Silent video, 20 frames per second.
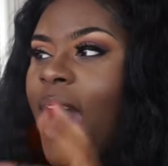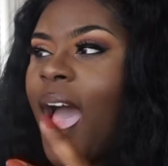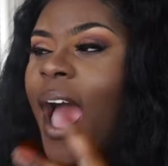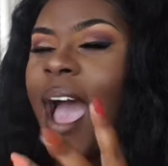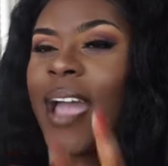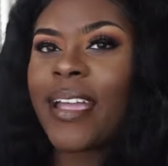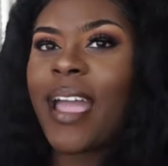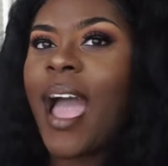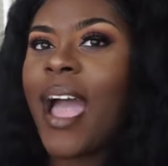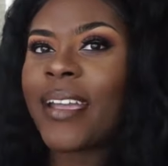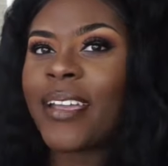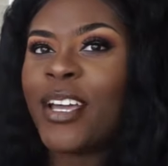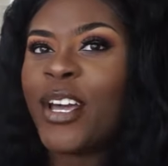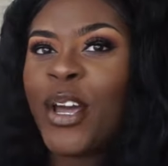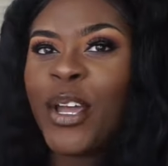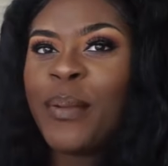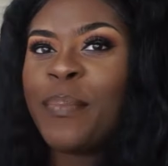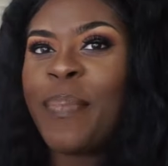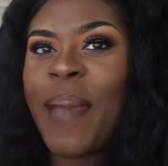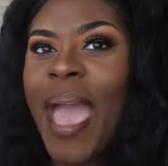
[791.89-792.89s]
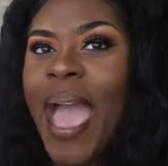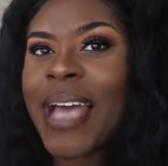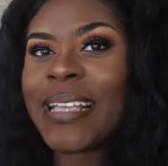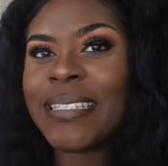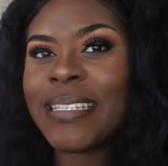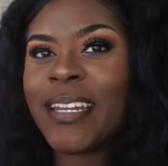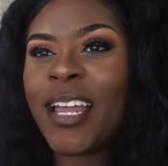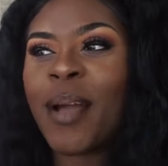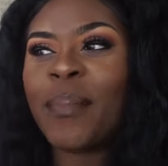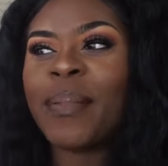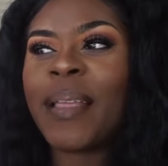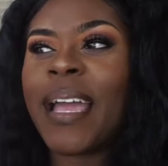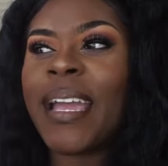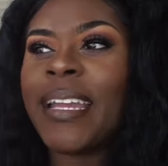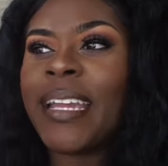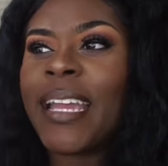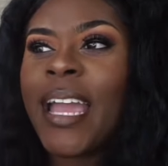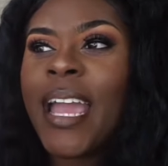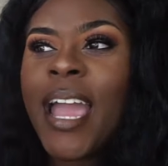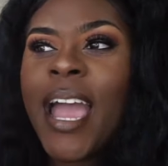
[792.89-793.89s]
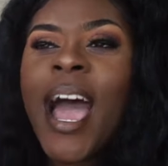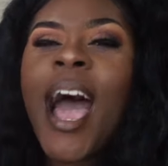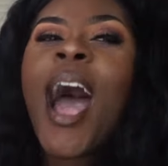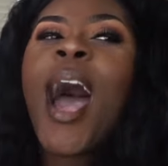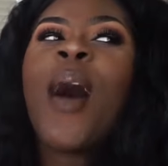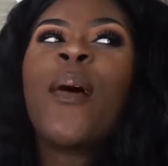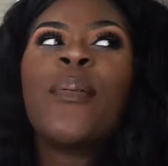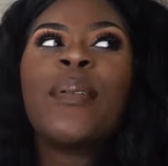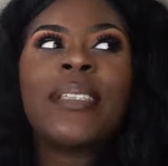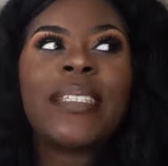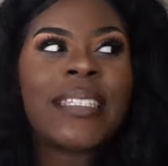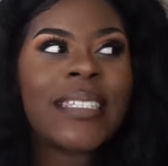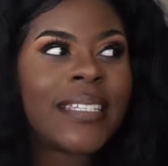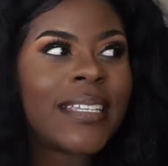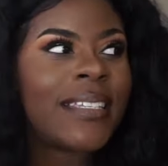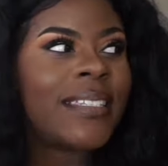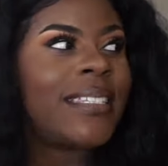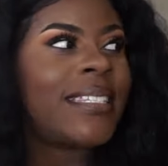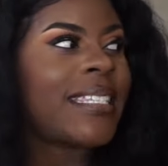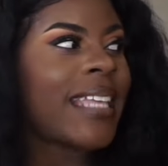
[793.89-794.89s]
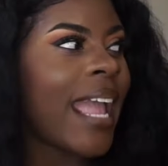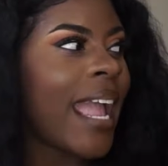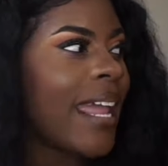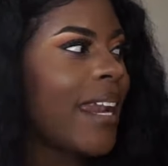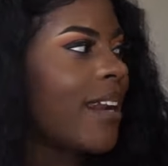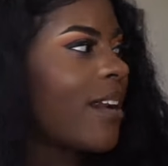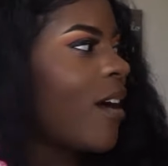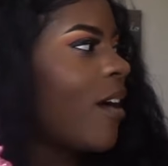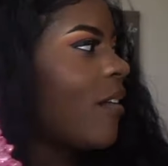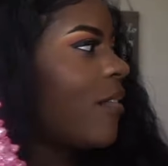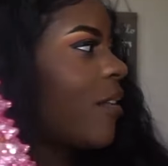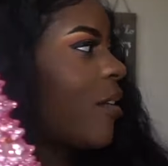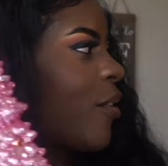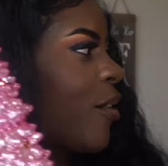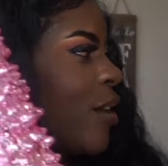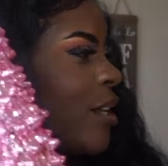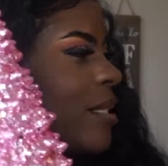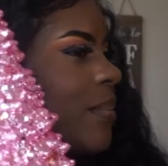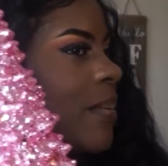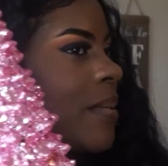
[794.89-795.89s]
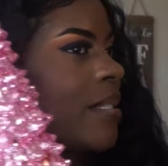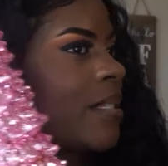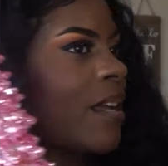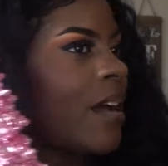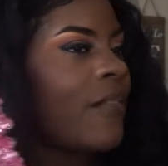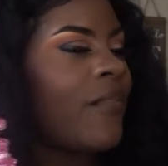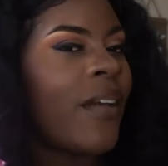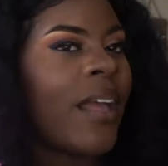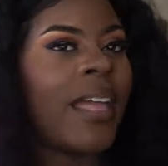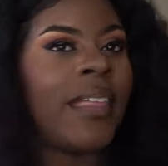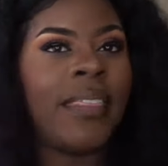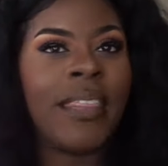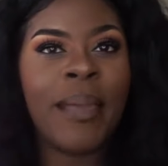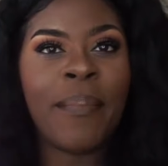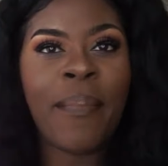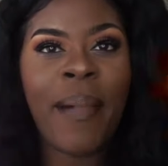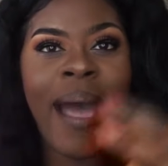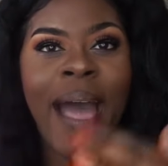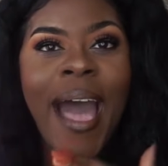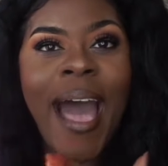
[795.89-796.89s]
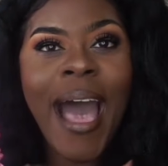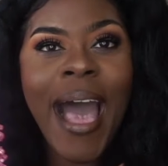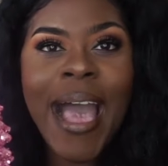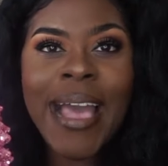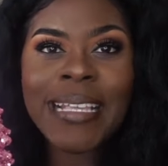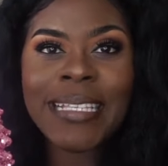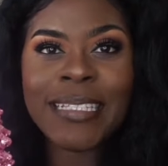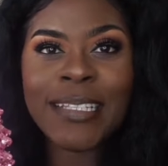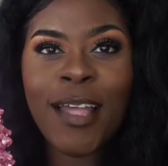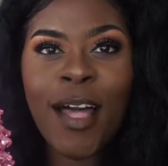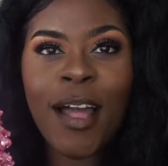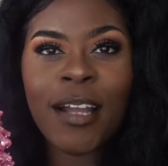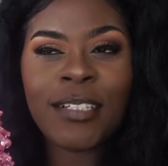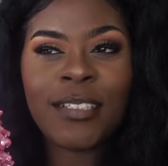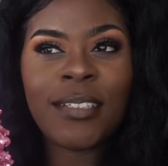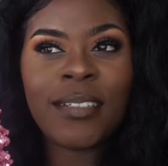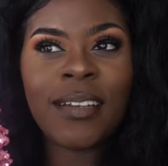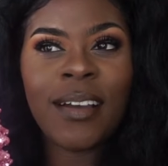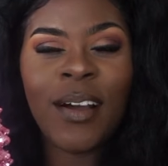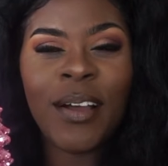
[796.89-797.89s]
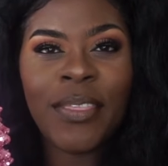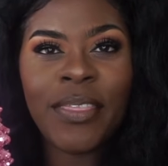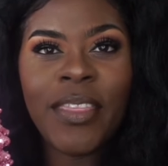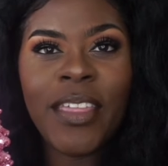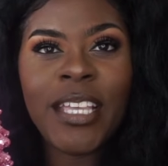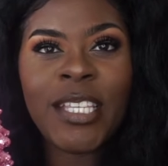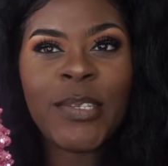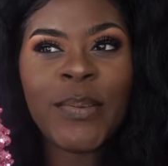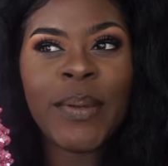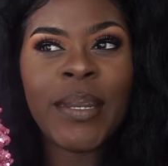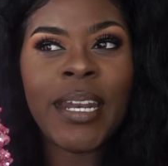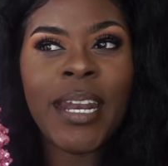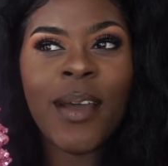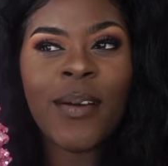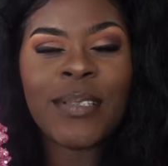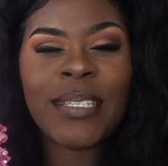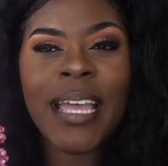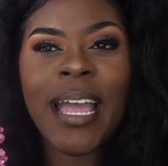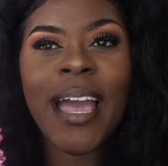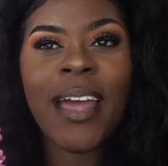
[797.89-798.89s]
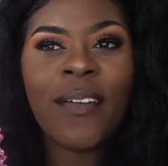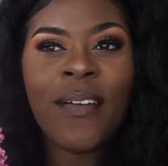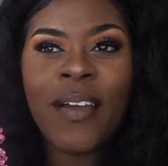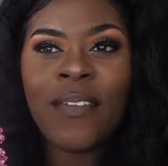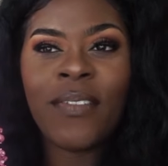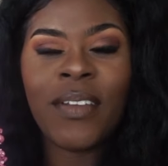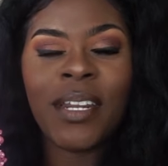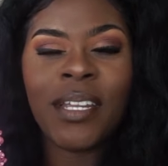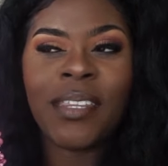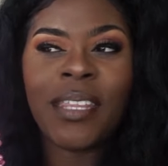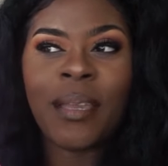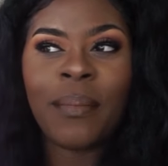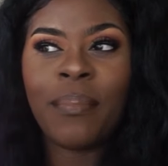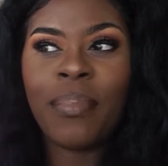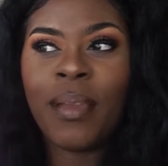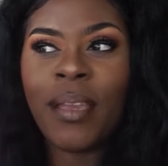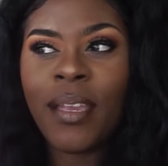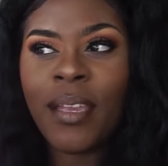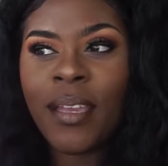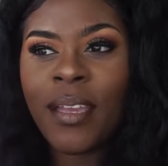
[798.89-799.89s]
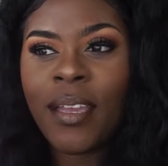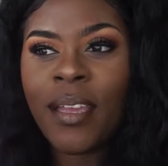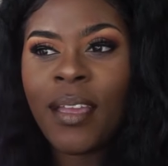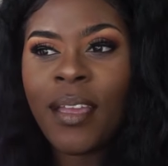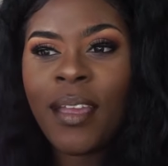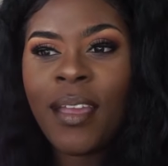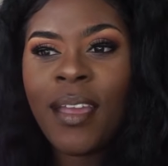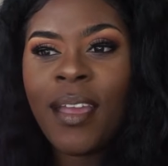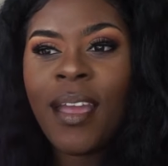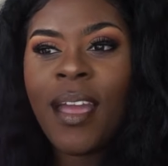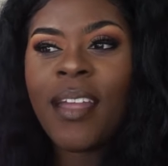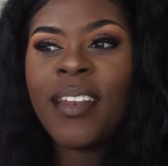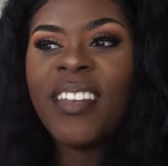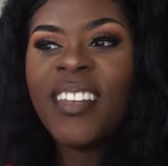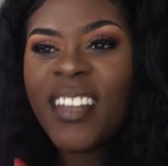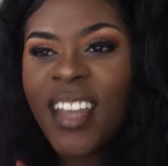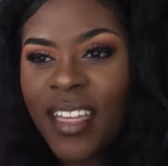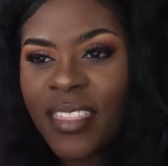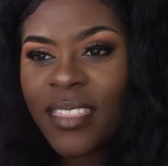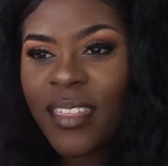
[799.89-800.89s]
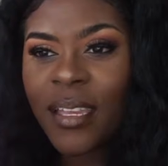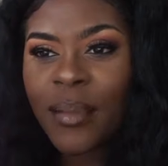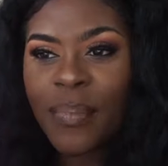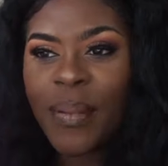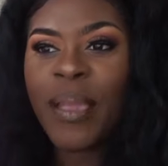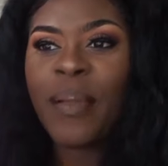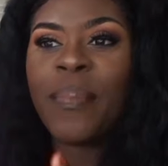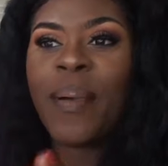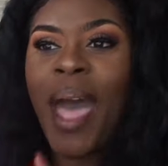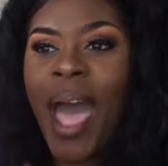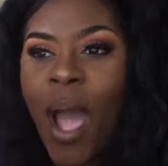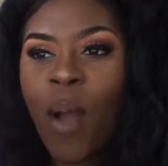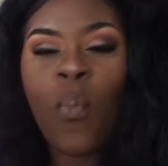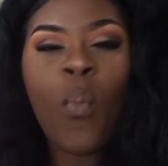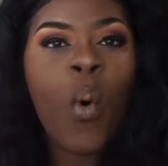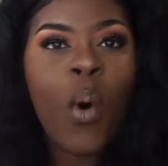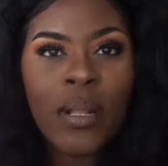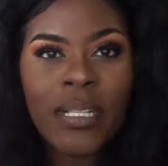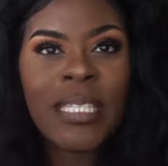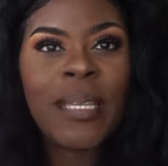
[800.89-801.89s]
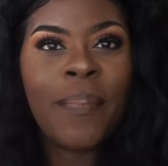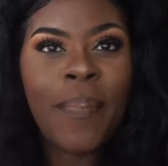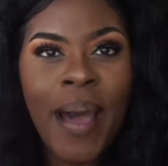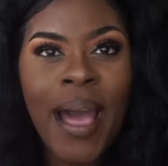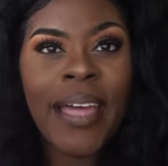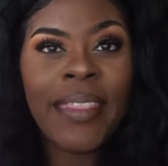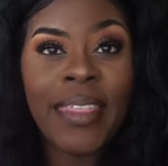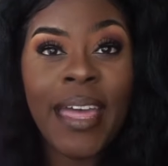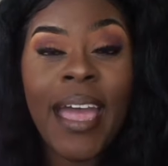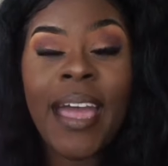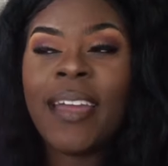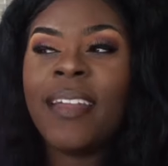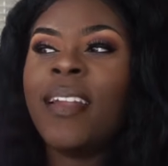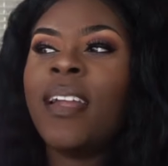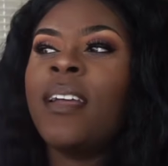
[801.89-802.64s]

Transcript: I couldn't pass it up. Like, I was scanning all the Christmas stuff and then my eyes locked on this one and I was like, I don't have anything pink, nothing pink, but I want to buy that.